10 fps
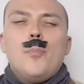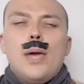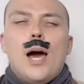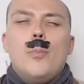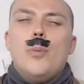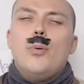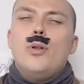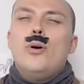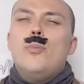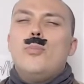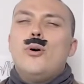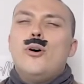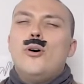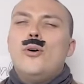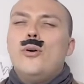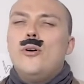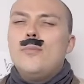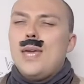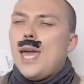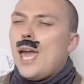papel boom
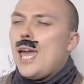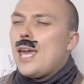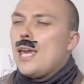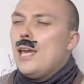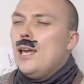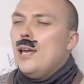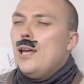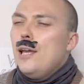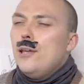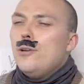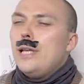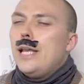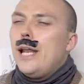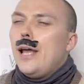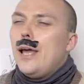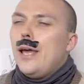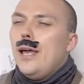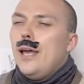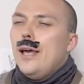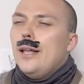boom. Hey, you did uh,
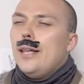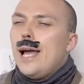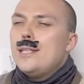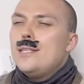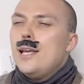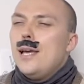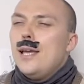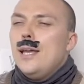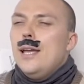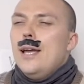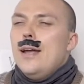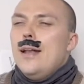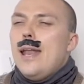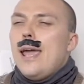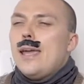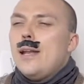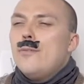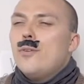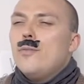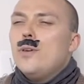lots of
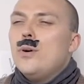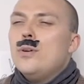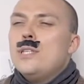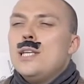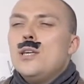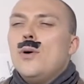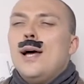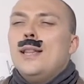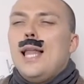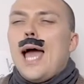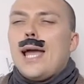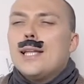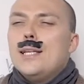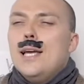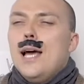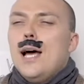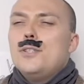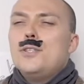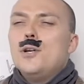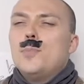negative reviews and you unlocked
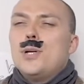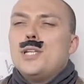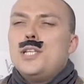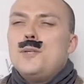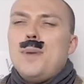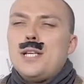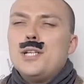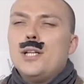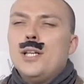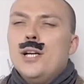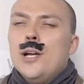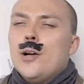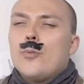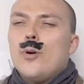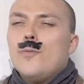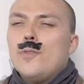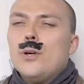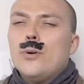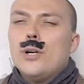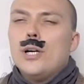a super special
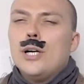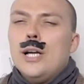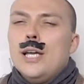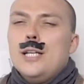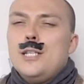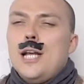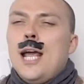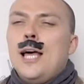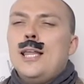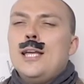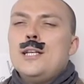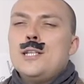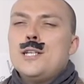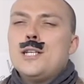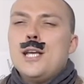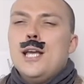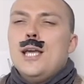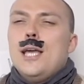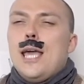reviewer challenge